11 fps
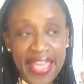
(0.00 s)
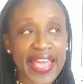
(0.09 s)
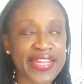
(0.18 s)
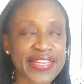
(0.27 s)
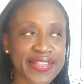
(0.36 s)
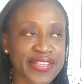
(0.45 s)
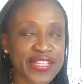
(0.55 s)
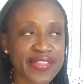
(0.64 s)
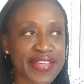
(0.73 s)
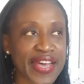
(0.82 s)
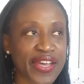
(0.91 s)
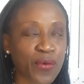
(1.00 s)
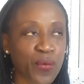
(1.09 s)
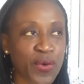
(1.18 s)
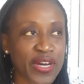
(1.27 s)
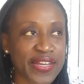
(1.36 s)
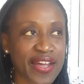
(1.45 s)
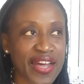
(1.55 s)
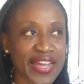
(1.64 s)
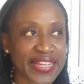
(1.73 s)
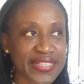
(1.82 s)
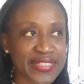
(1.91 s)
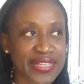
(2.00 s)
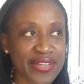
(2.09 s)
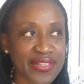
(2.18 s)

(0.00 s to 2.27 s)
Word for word: And I think that what I